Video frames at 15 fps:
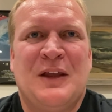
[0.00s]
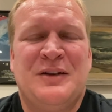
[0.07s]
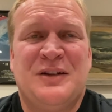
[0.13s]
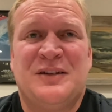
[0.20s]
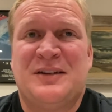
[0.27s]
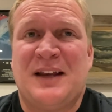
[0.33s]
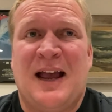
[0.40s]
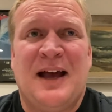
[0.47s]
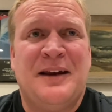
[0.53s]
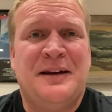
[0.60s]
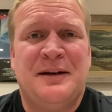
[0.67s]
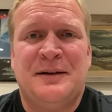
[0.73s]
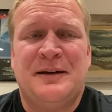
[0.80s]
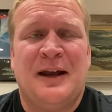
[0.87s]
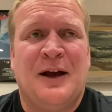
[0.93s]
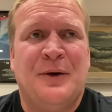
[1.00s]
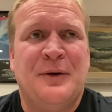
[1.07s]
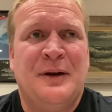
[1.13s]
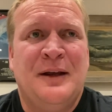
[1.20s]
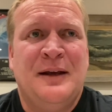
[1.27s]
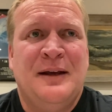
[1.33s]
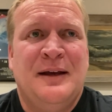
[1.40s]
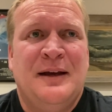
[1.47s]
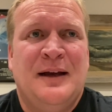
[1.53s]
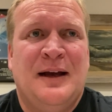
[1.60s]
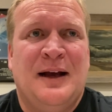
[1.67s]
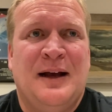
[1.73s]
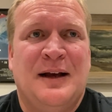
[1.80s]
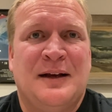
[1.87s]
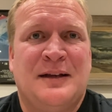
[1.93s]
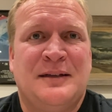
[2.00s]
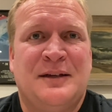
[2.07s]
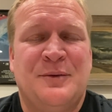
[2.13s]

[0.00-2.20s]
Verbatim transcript: just sad, down, because uh,